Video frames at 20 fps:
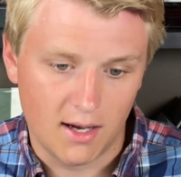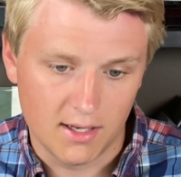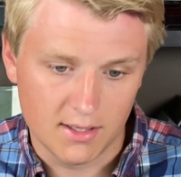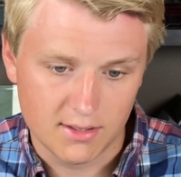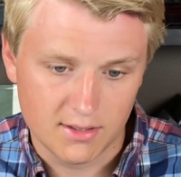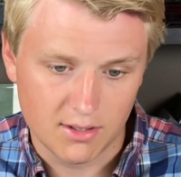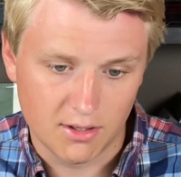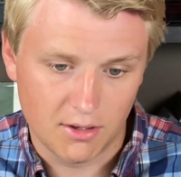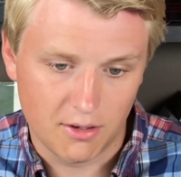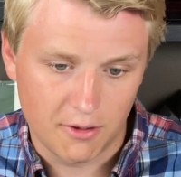
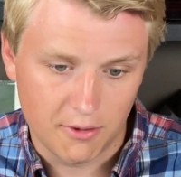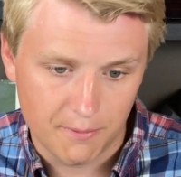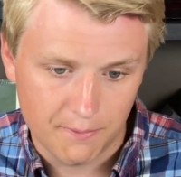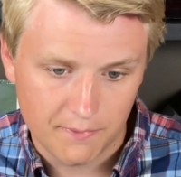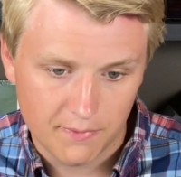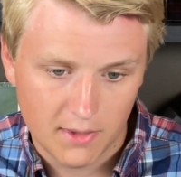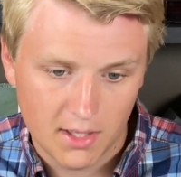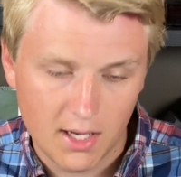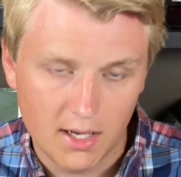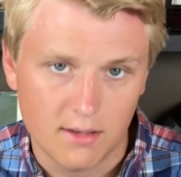So
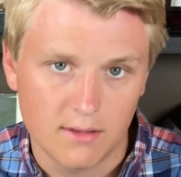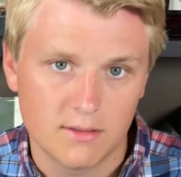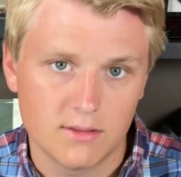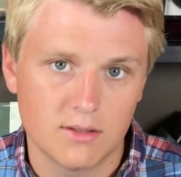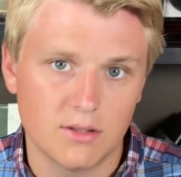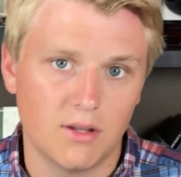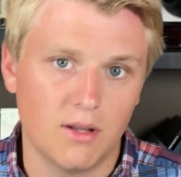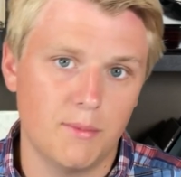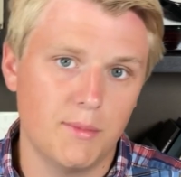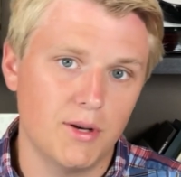yeah,
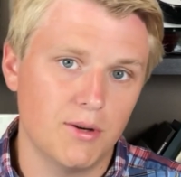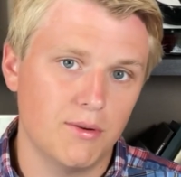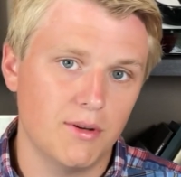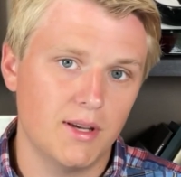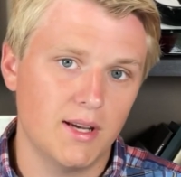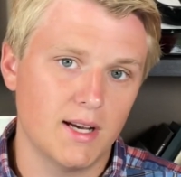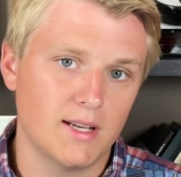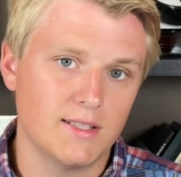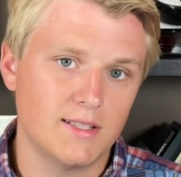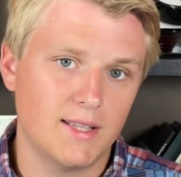so let me know what
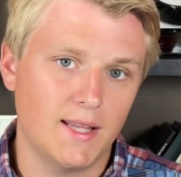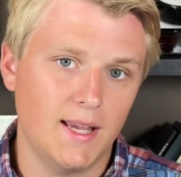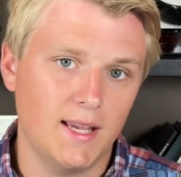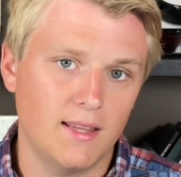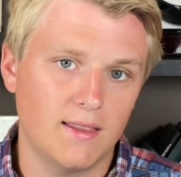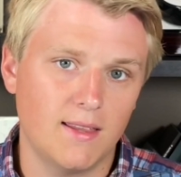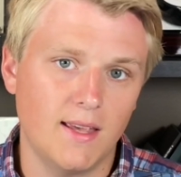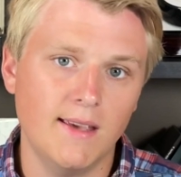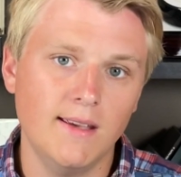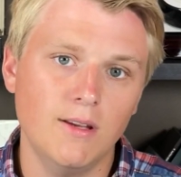you guys
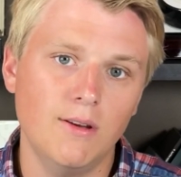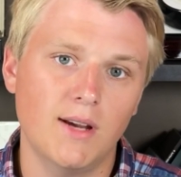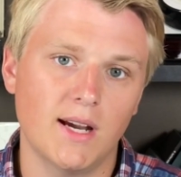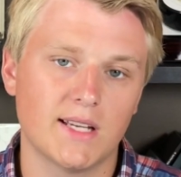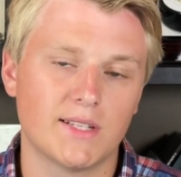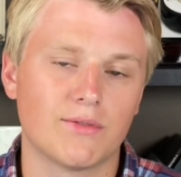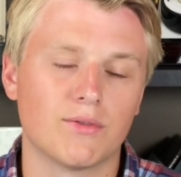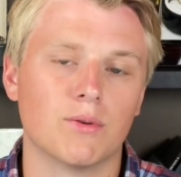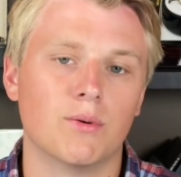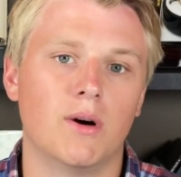think. Thank you
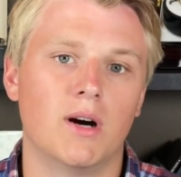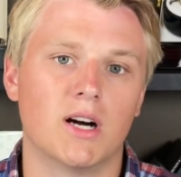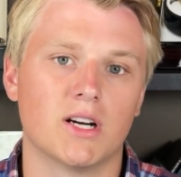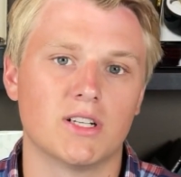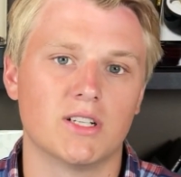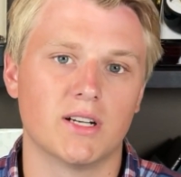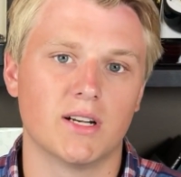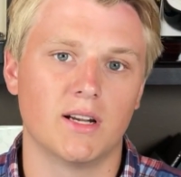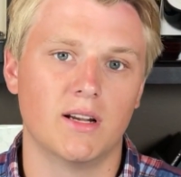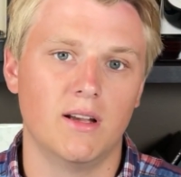guys for
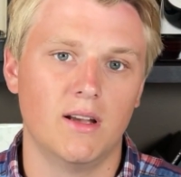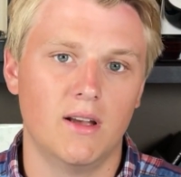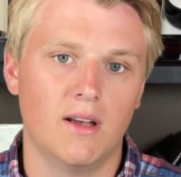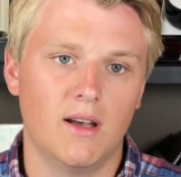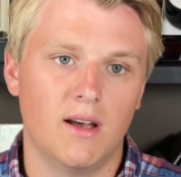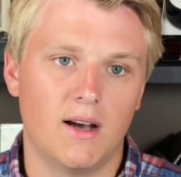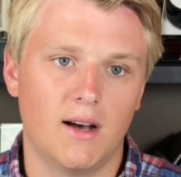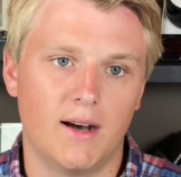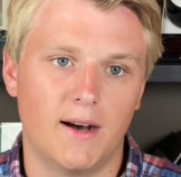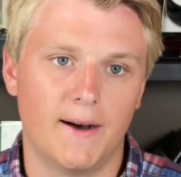watching.
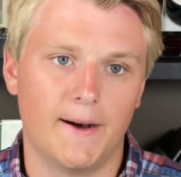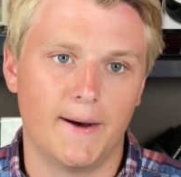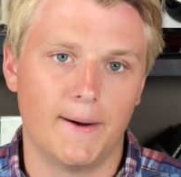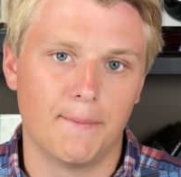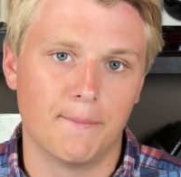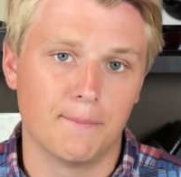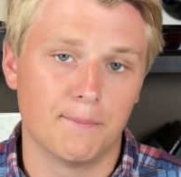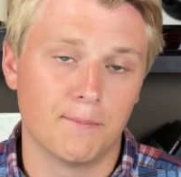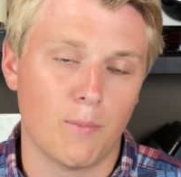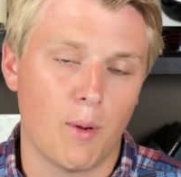
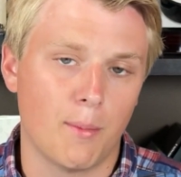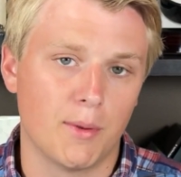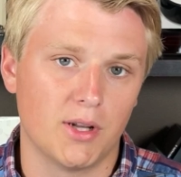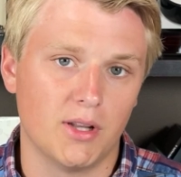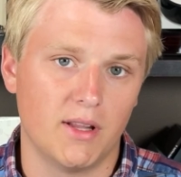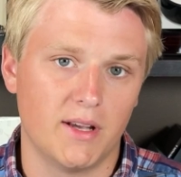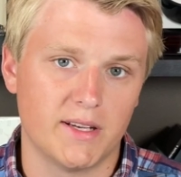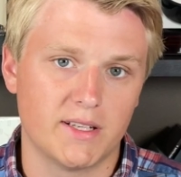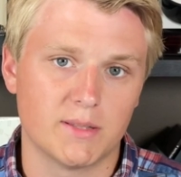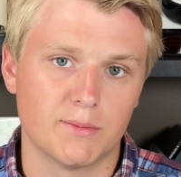Remember to
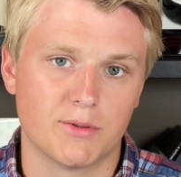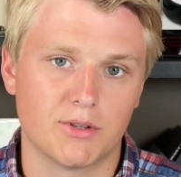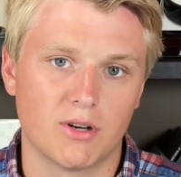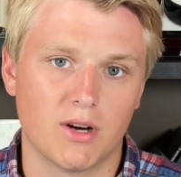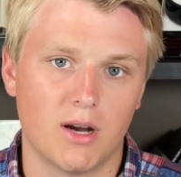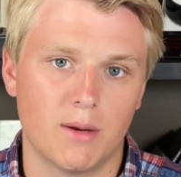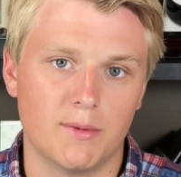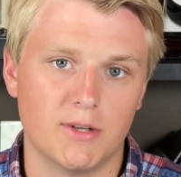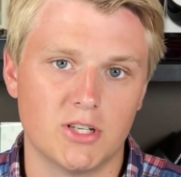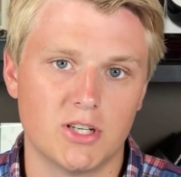like,
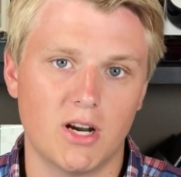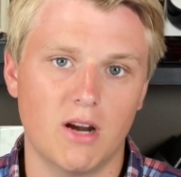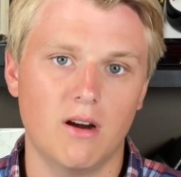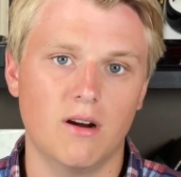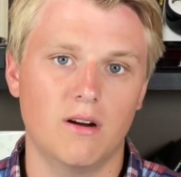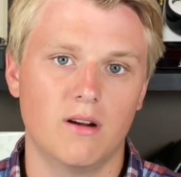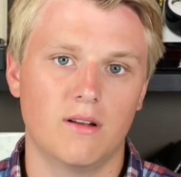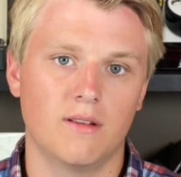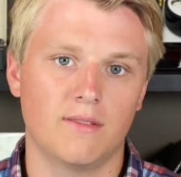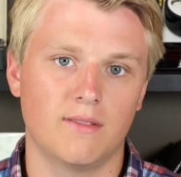subscribe, and
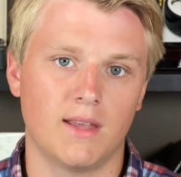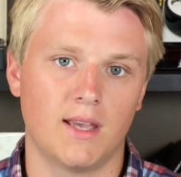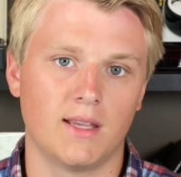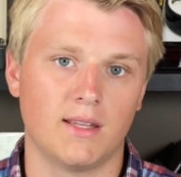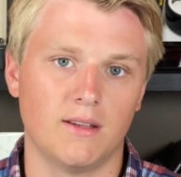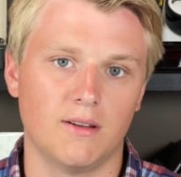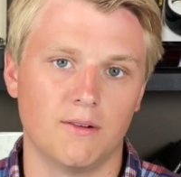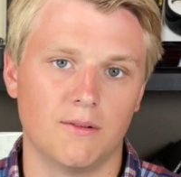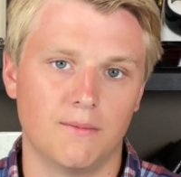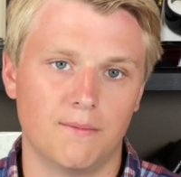share.
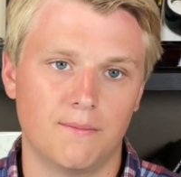Thank you.